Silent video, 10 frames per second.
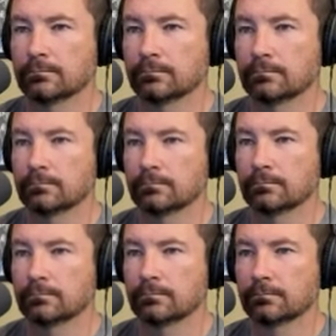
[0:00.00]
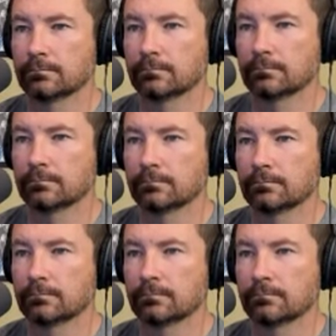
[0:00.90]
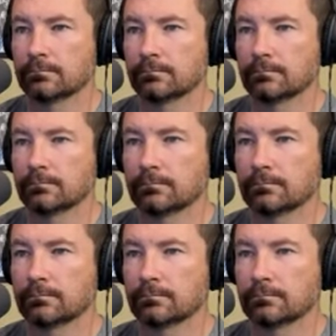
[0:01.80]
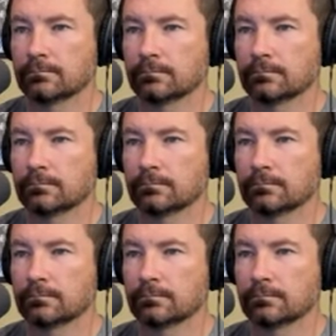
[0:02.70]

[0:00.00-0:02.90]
This person isn't speaking.